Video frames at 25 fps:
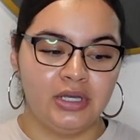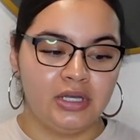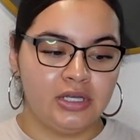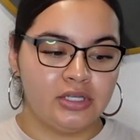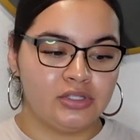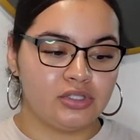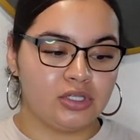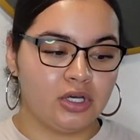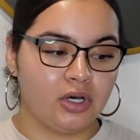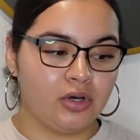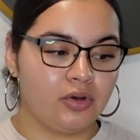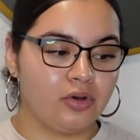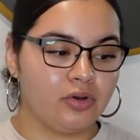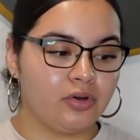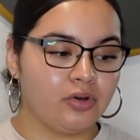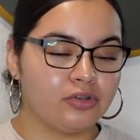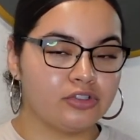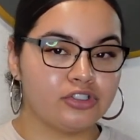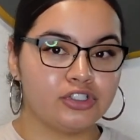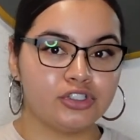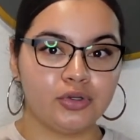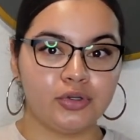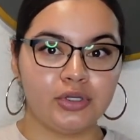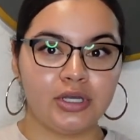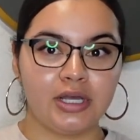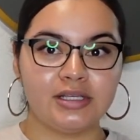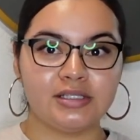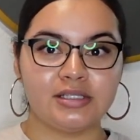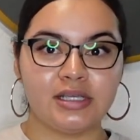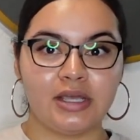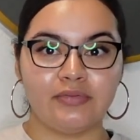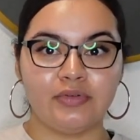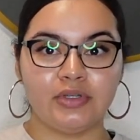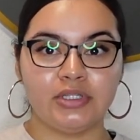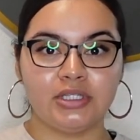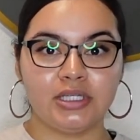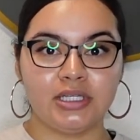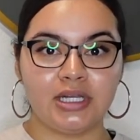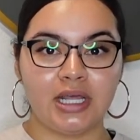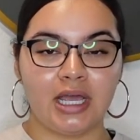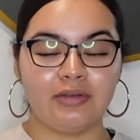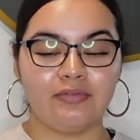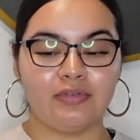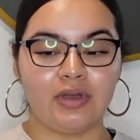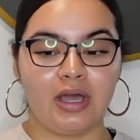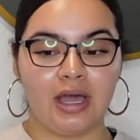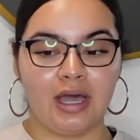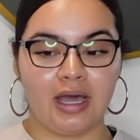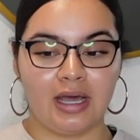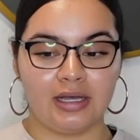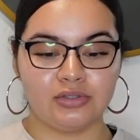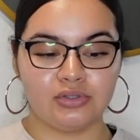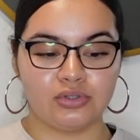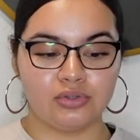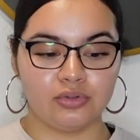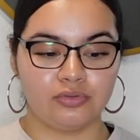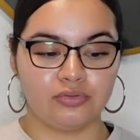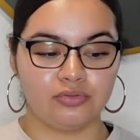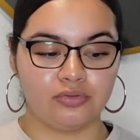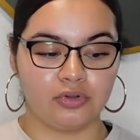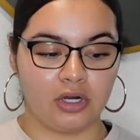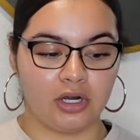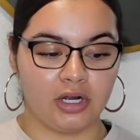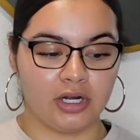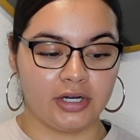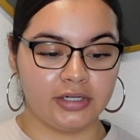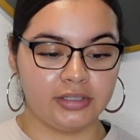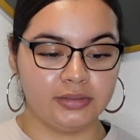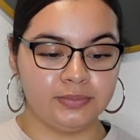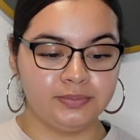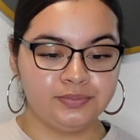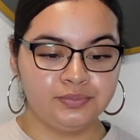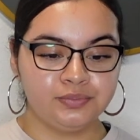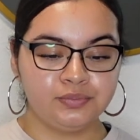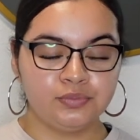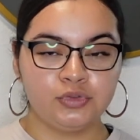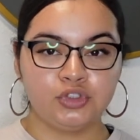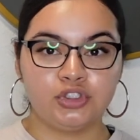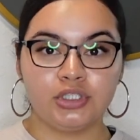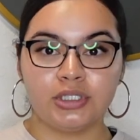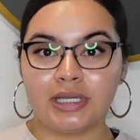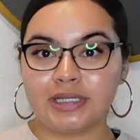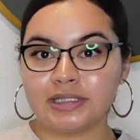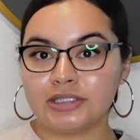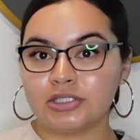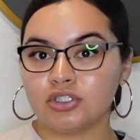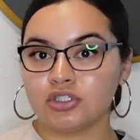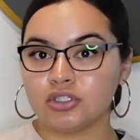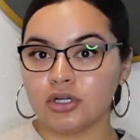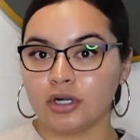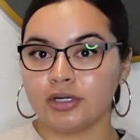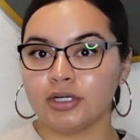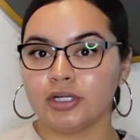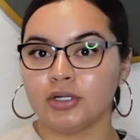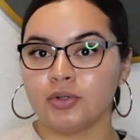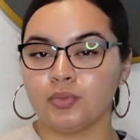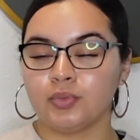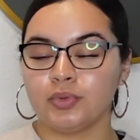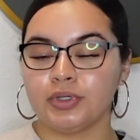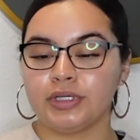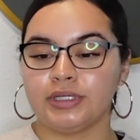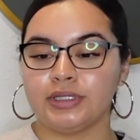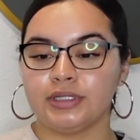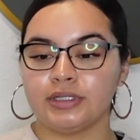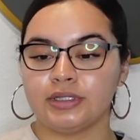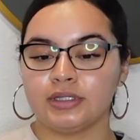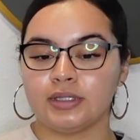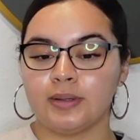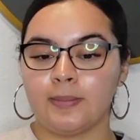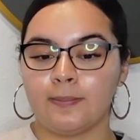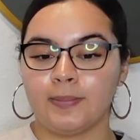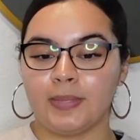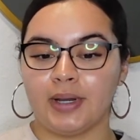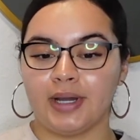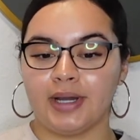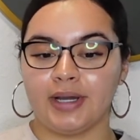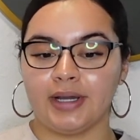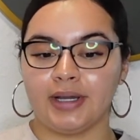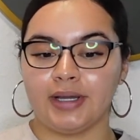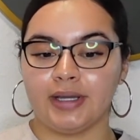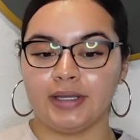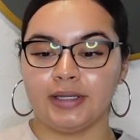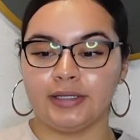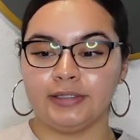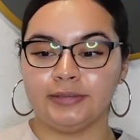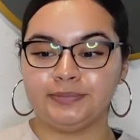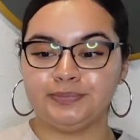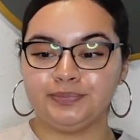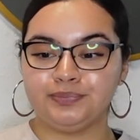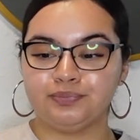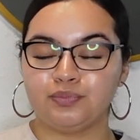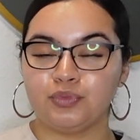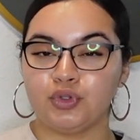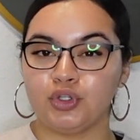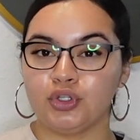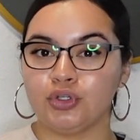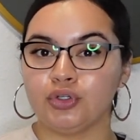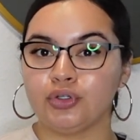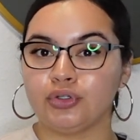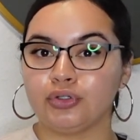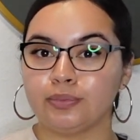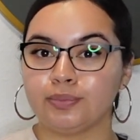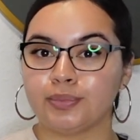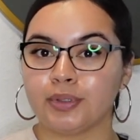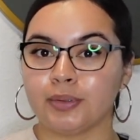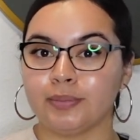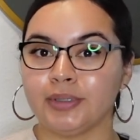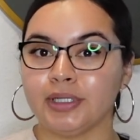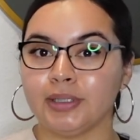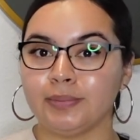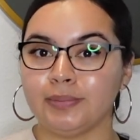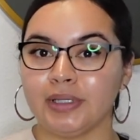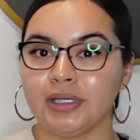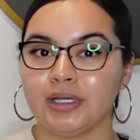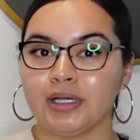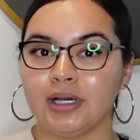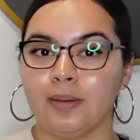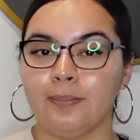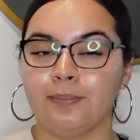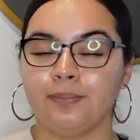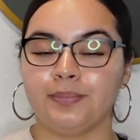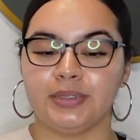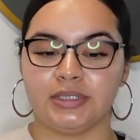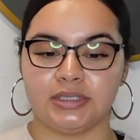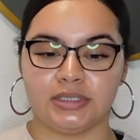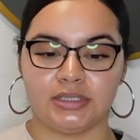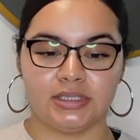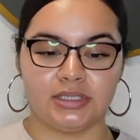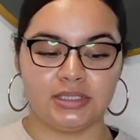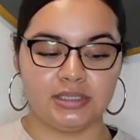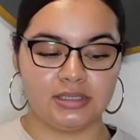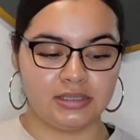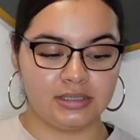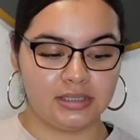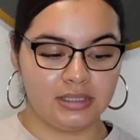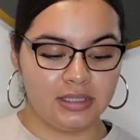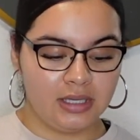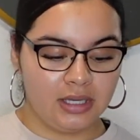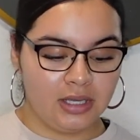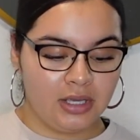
So I'll show you guys everything I've had so far to get started with my new permanent makeup business.